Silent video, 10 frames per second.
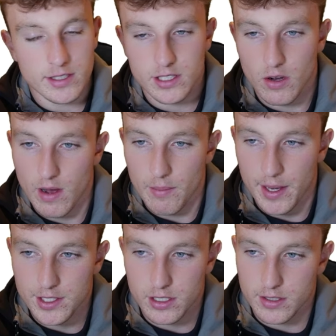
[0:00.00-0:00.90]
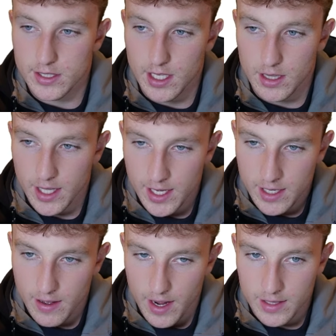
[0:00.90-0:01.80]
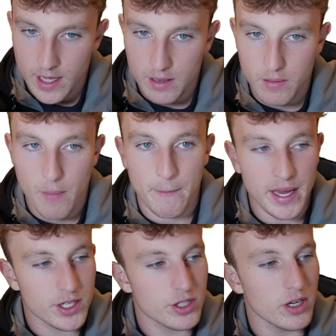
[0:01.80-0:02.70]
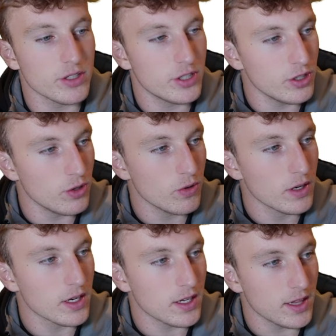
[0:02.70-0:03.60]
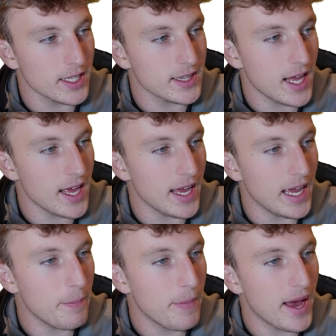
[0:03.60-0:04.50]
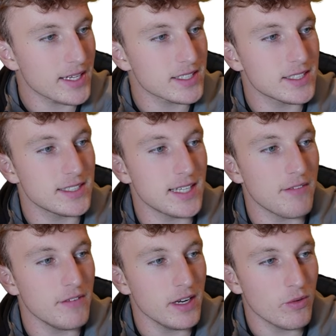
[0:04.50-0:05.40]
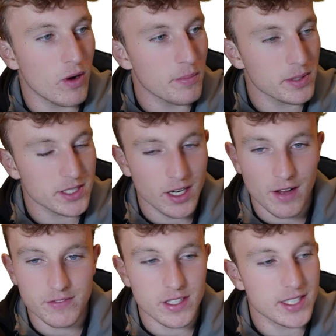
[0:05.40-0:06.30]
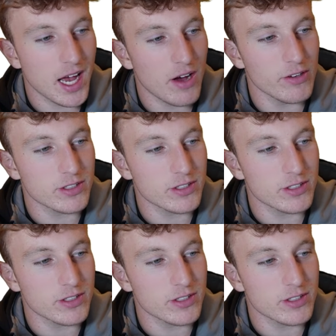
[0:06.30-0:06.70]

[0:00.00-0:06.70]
So make sure to click that link, and then make sure to click that Apex 71% off discount.